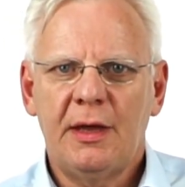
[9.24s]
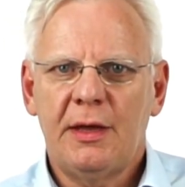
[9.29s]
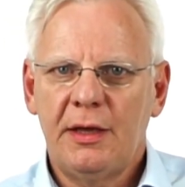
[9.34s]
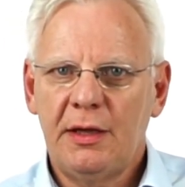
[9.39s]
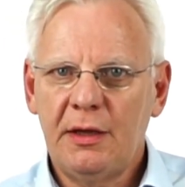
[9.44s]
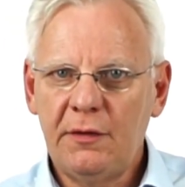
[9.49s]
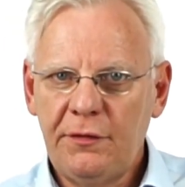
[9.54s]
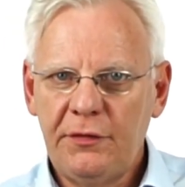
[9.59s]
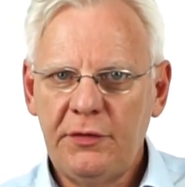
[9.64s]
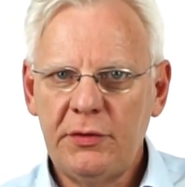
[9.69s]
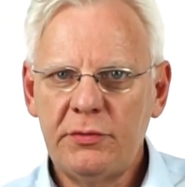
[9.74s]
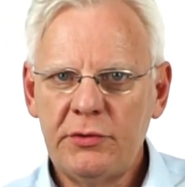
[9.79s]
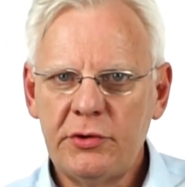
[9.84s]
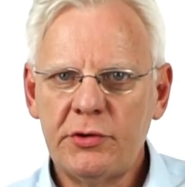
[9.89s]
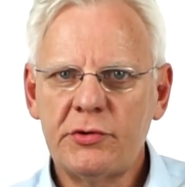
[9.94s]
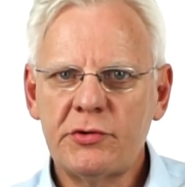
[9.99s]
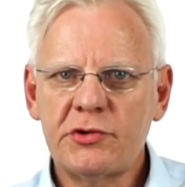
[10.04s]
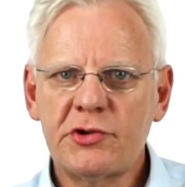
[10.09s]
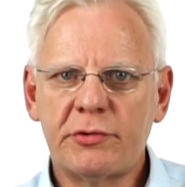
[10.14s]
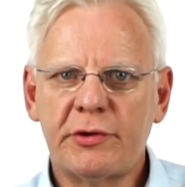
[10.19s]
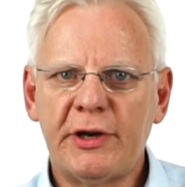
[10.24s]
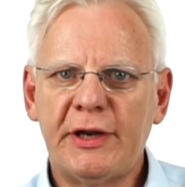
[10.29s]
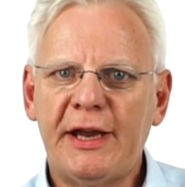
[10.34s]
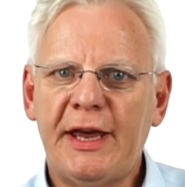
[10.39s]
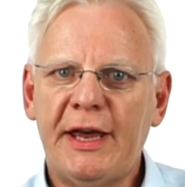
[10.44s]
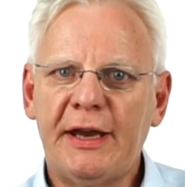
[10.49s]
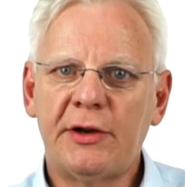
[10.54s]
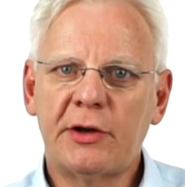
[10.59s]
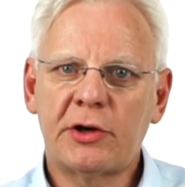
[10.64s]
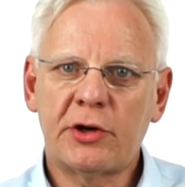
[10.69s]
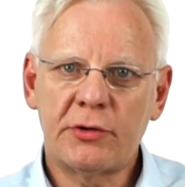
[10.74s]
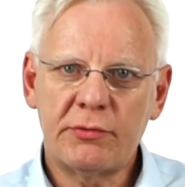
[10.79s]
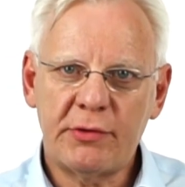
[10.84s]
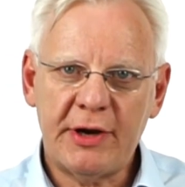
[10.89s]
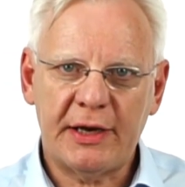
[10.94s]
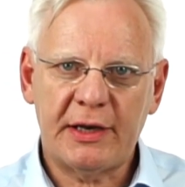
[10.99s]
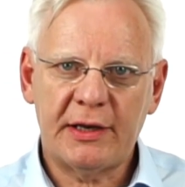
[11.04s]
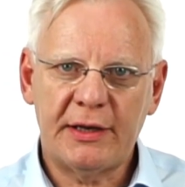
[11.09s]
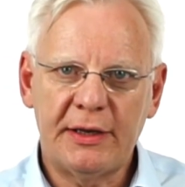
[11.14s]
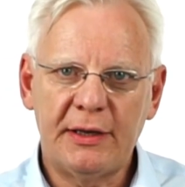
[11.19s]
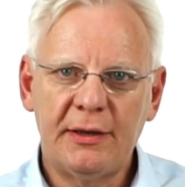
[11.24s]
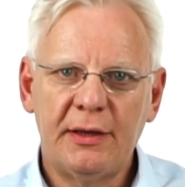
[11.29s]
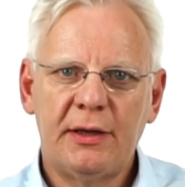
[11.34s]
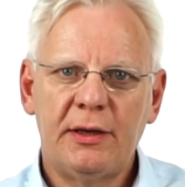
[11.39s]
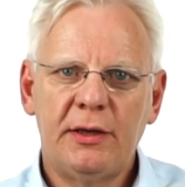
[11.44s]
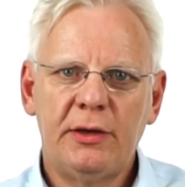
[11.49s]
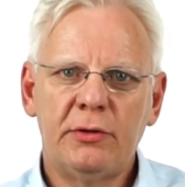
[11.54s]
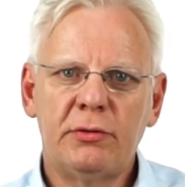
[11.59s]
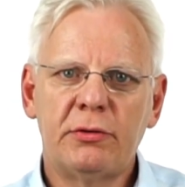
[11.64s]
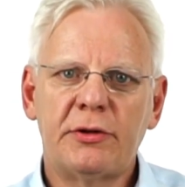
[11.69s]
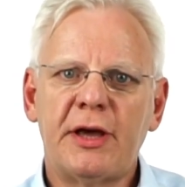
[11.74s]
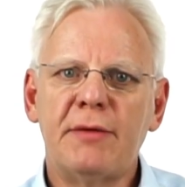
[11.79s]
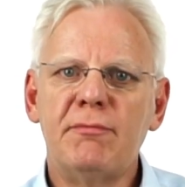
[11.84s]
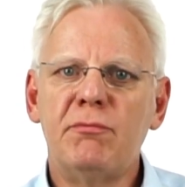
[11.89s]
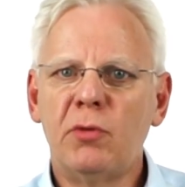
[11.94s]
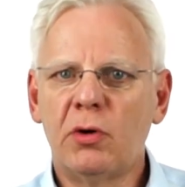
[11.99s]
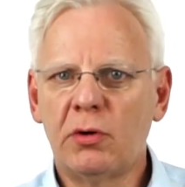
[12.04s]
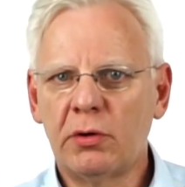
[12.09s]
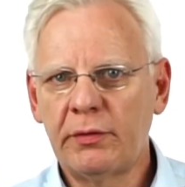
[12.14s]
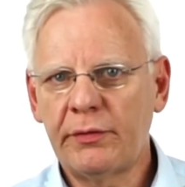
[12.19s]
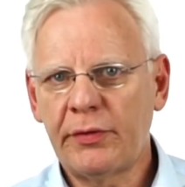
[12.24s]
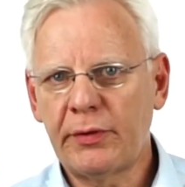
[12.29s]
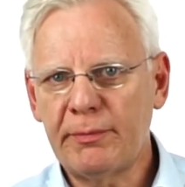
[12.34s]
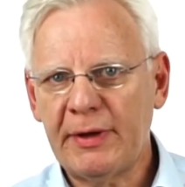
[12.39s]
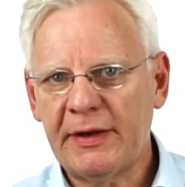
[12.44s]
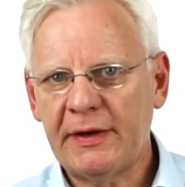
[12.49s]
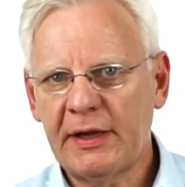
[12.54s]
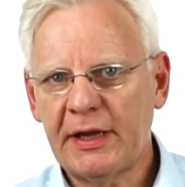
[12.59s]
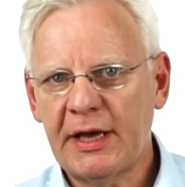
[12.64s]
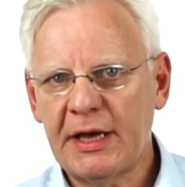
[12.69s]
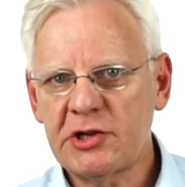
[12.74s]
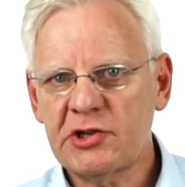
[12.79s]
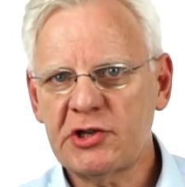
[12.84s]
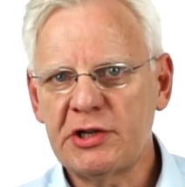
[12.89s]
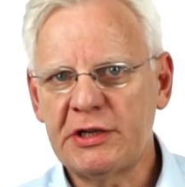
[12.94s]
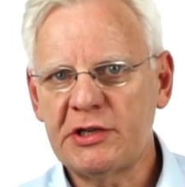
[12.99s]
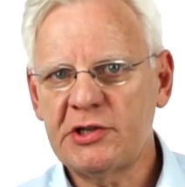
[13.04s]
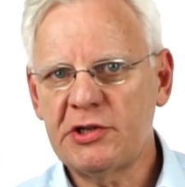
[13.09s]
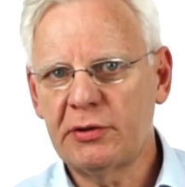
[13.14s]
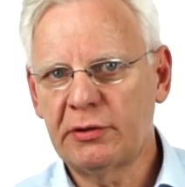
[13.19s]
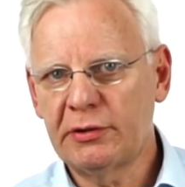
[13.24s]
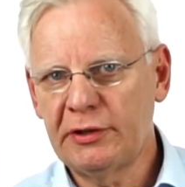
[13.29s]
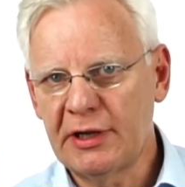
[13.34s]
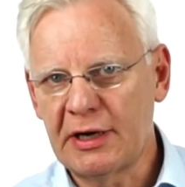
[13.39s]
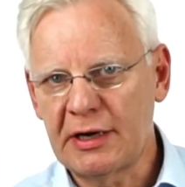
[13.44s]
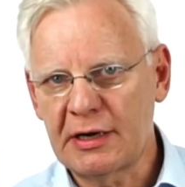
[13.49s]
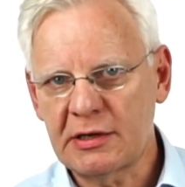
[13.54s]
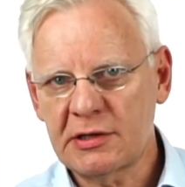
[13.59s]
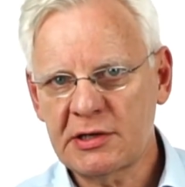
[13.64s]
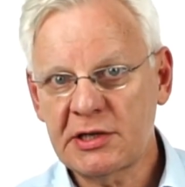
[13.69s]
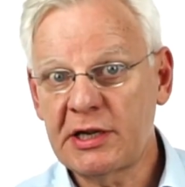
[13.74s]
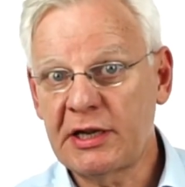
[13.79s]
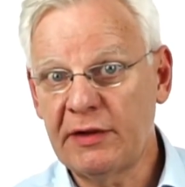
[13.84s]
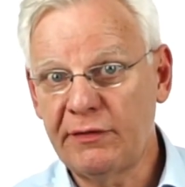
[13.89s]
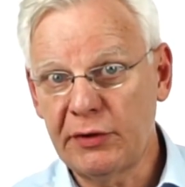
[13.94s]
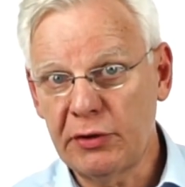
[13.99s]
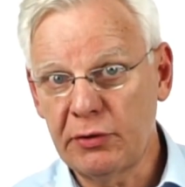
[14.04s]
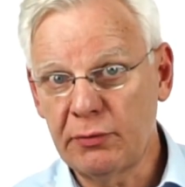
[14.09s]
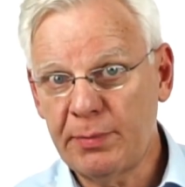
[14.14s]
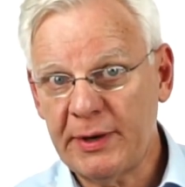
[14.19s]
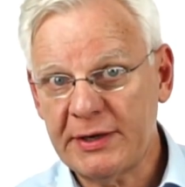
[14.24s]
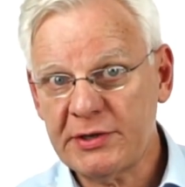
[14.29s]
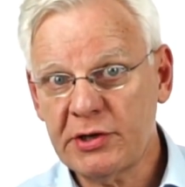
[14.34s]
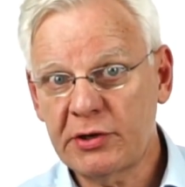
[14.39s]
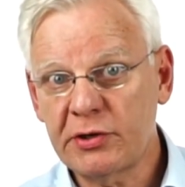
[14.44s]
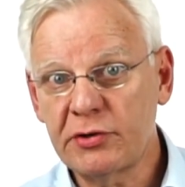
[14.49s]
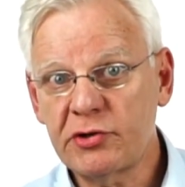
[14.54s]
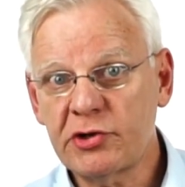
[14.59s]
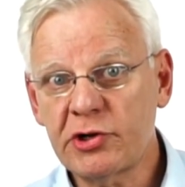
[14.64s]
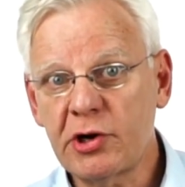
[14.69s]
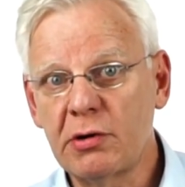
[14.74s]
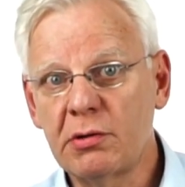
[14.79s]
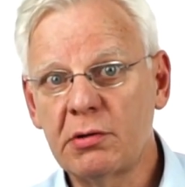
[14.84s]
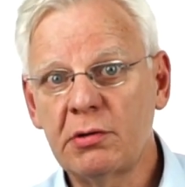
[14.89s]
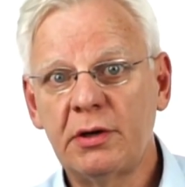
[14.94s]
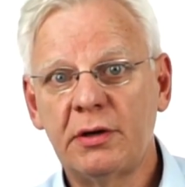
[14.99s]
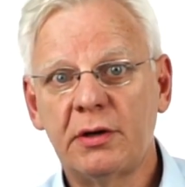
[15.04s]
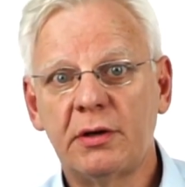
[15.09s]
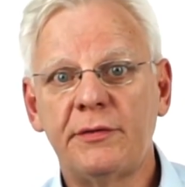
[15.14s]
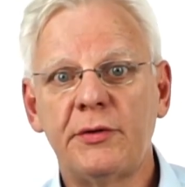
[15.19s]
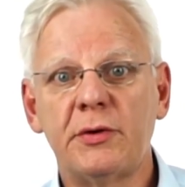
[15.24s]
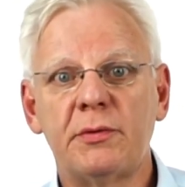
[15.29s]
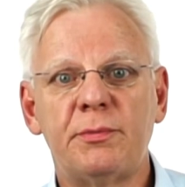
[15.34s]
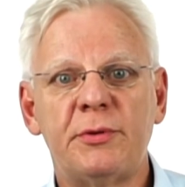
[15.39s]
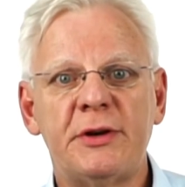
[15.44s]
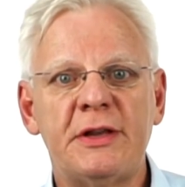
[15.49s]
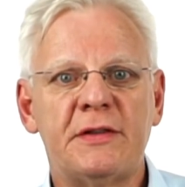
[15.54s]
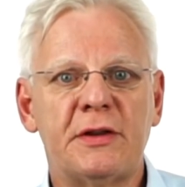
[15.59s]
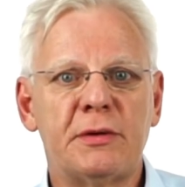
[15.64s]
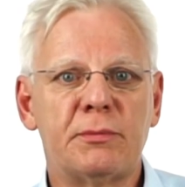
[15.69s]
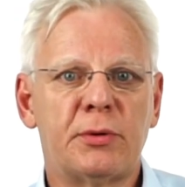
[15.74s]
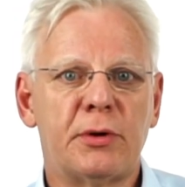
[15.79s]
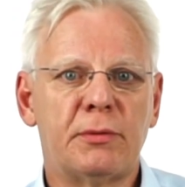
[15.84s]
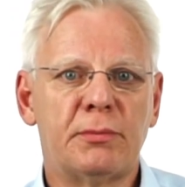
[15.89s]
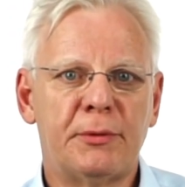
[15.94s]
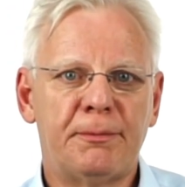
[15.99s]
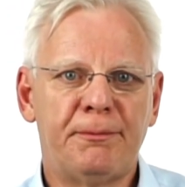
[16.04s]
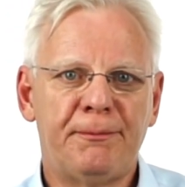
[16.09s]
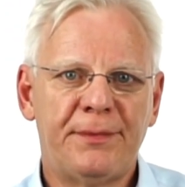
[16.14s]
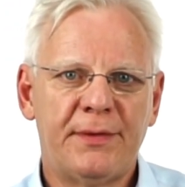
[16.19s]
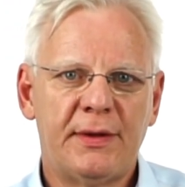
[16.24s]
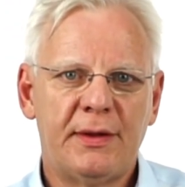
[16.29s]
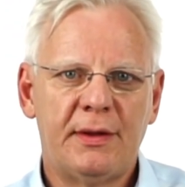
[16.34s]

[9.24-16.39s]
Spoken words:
If you use your inhaler correctly, you'll get more of the medication into your lungs, giving you better control of your breathing problem.